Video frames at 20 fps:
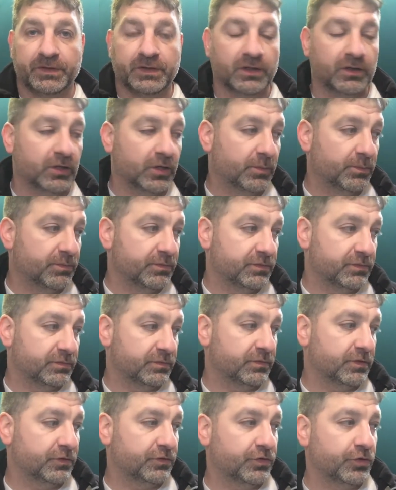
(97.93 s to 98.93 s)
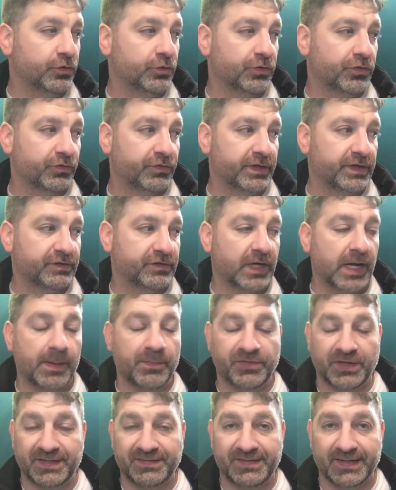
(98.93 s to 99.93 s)
Um, the two or three
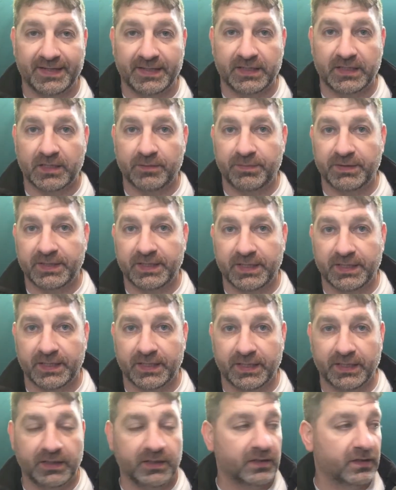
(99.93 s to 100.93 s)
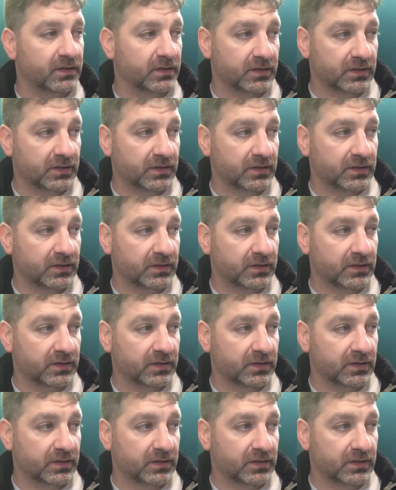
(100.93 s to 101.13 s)
times I didn't in the beginning,